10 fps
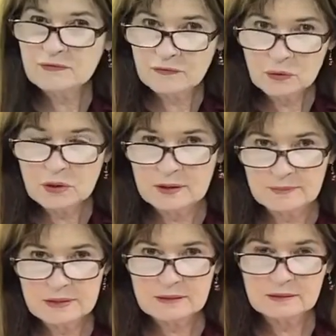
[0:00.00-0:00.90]

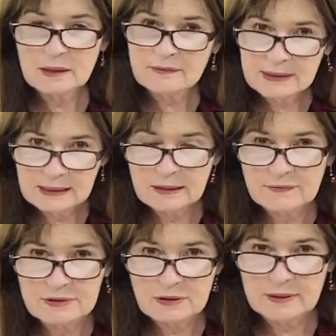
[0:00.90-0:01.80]
forms of
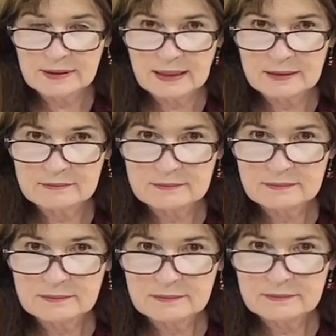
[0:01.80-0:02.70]
gifts, aren't they?
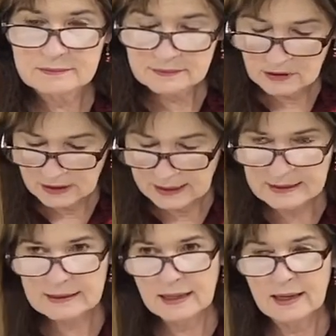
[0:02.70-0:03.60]
All
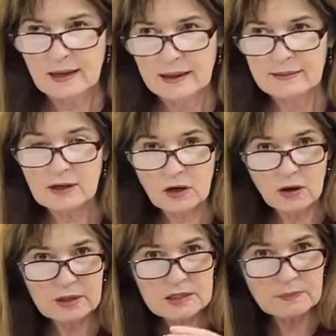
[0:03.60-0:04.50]
right? And there
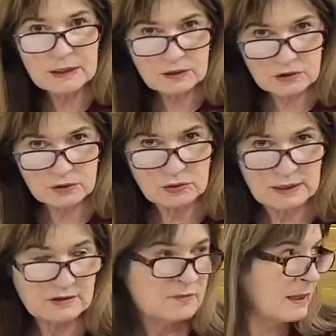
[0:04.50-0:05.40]
are spiritual
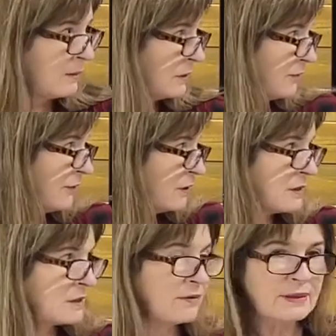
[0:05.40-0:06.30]
gifts, but I want to
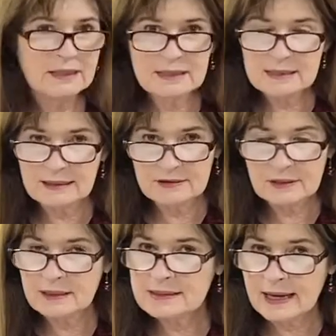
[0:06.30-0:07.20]
focus on these gifts
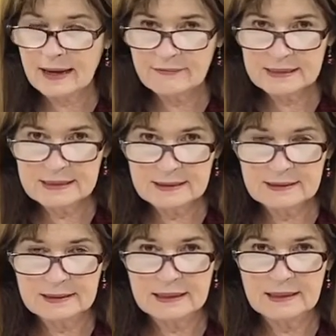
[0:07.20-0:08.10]
because
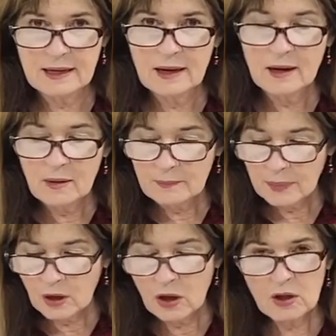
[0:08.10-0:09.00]
evidently
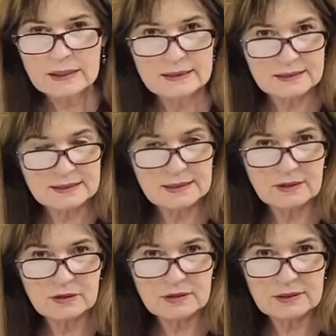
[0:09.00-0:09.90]
Paul
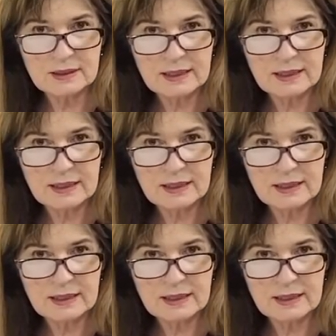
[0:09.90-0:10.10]
considers